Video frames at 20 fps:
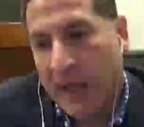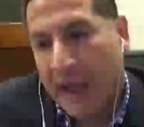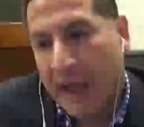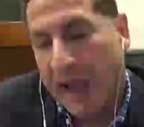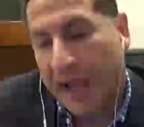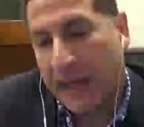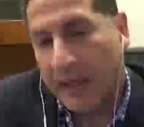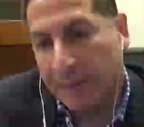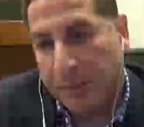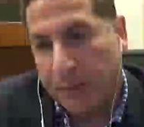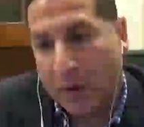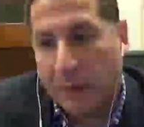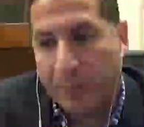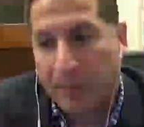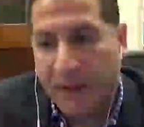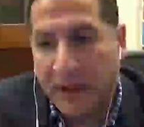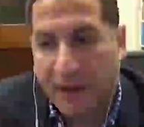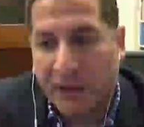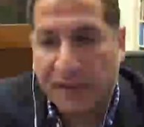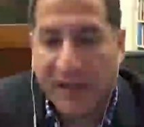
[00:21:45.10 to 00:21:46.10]
and in part
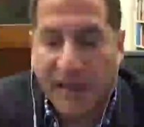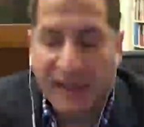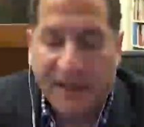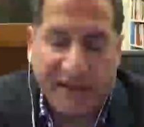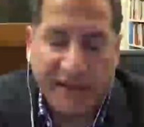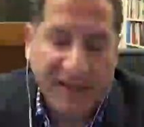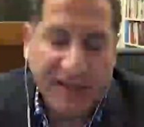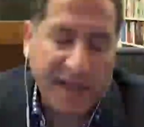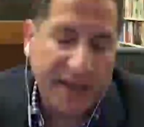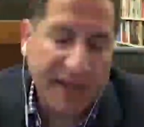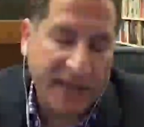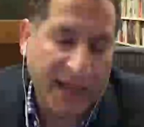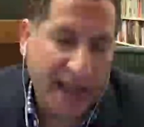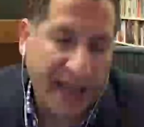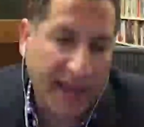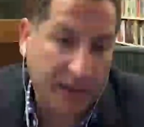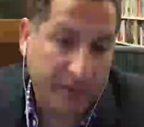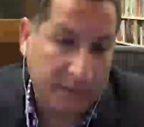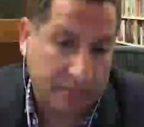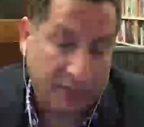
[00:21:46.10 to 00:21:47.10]
because they see
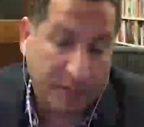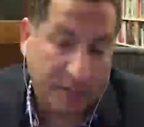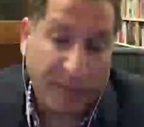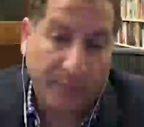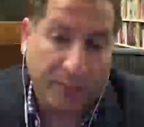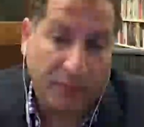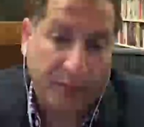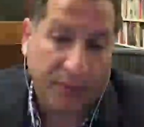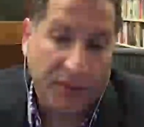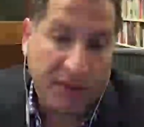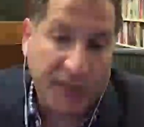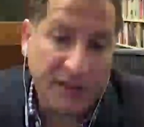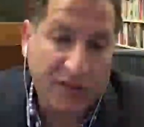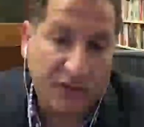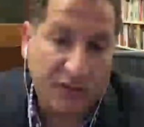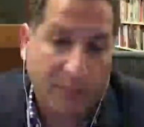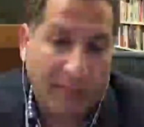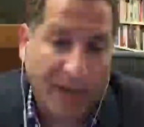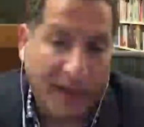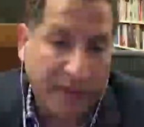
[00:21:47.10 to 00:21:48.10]
that, remember, these
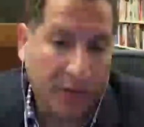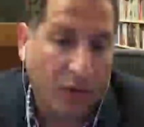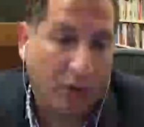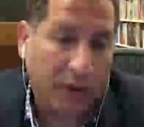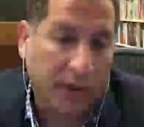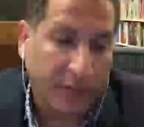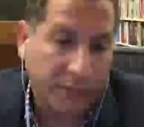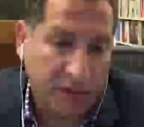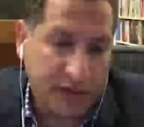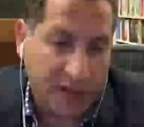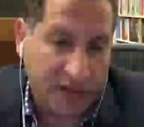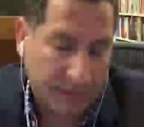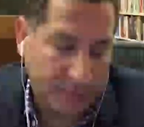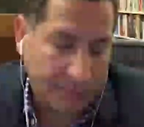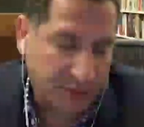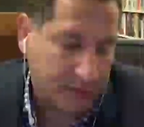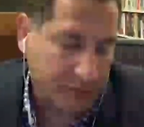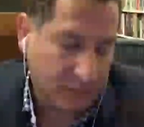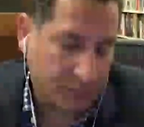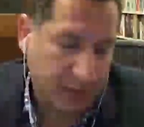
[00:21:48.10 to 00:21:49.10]
are minority
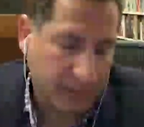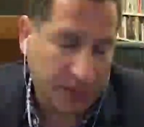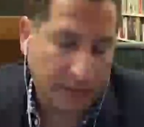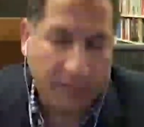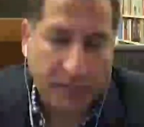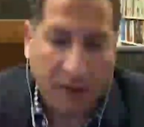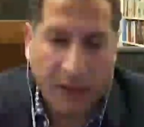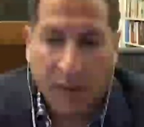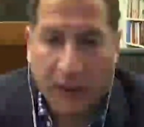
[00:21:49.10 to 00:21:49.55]
regimes, right?